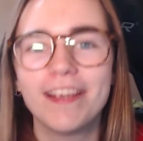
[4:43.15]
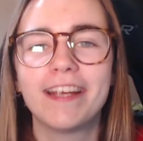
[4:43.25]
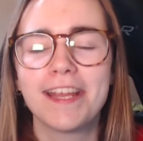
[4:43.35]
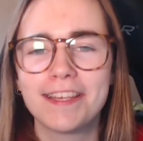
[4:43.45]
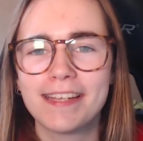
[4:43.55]
You're
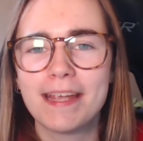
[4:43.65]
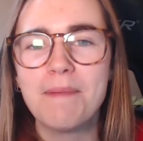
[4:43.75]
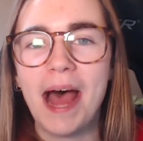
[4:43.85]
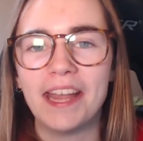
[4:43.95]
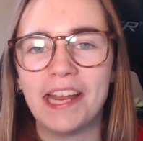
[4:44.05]
gonna see a
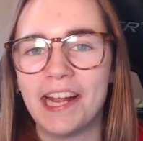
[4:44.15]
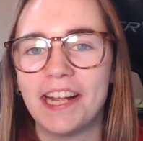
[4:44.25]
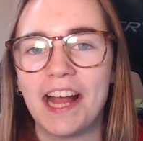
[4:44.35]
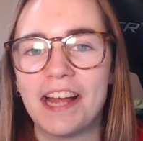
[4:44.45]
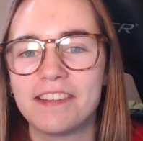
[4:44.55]
pattern here,
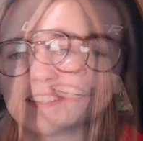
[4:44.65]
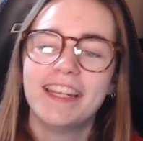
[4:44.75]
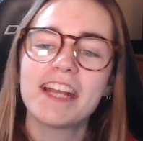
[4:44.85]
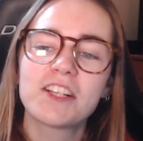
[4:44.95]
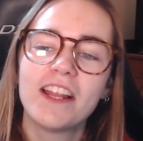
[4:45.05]
guys.
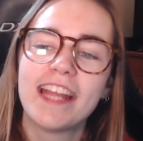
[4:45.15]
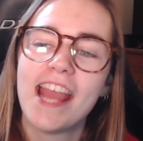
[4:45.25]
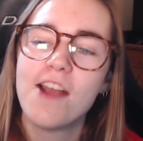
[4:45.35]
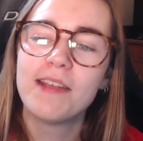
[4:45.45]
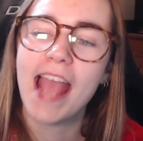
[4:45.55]
Next on
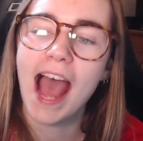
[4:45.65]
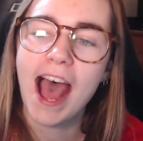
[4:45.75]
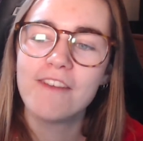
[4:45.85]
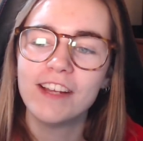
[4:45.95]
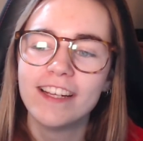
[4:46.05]
here, we
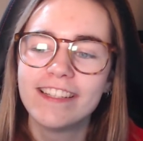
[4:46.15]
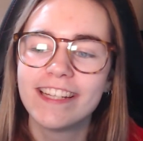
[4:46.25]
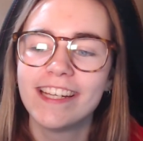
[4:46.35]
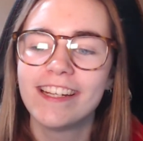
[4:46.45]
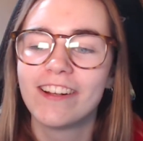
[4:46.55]
have
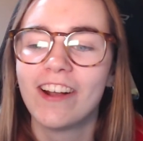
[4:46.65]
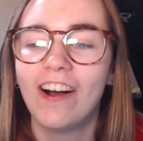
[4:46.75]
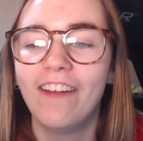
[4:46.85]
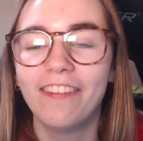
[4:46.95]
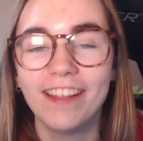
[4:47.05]
indeed
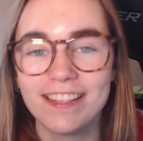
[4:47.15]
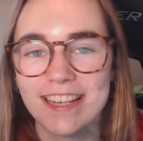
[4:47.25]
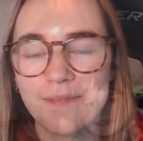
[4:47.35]
got this